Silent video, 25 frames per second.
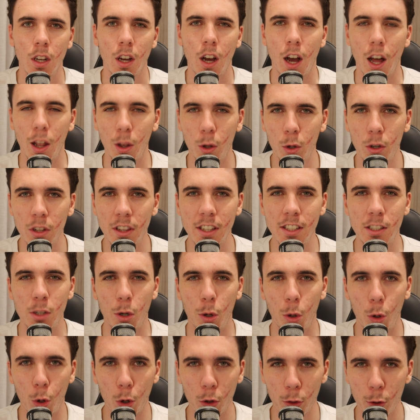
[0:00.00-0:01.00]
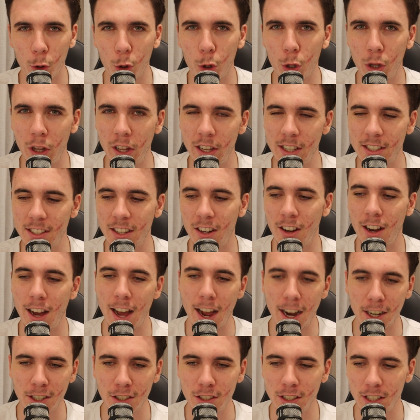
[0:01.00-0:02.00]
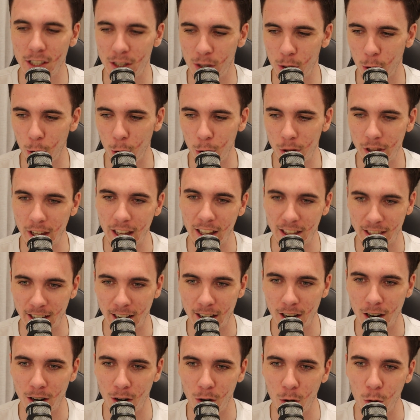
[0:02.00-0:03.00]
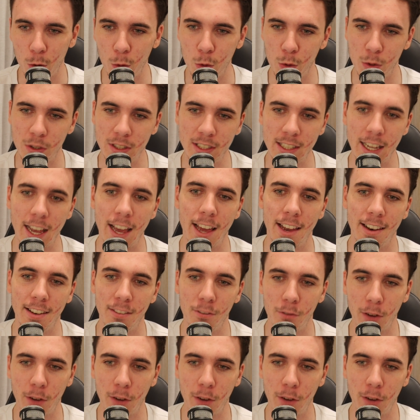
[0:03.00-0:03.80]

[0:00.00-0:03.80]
I look at this Hawthorn list and I actually do think they are all set,